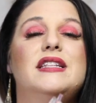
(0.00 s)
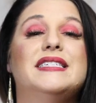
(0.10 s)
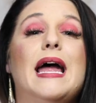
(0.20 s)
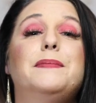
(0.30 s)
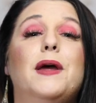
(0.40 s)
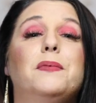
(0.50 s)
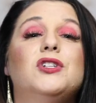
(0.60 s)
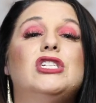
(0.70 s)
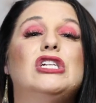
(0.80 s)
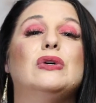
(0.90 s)
Step number
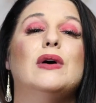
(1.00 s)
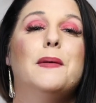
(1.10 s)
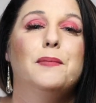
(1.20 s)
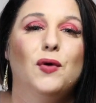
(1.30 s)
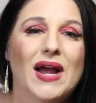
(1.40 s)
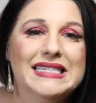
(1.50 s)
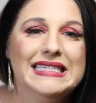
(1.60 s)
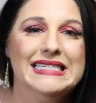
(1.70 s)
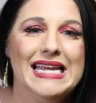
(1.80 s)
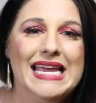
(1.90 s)
2,
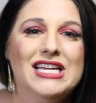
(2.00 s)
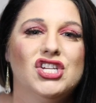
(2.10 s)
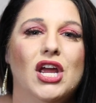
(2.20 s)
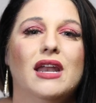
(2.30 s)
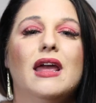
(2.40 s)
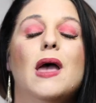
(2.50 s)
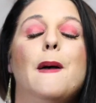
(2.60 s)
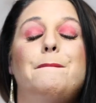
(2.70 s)
presentation.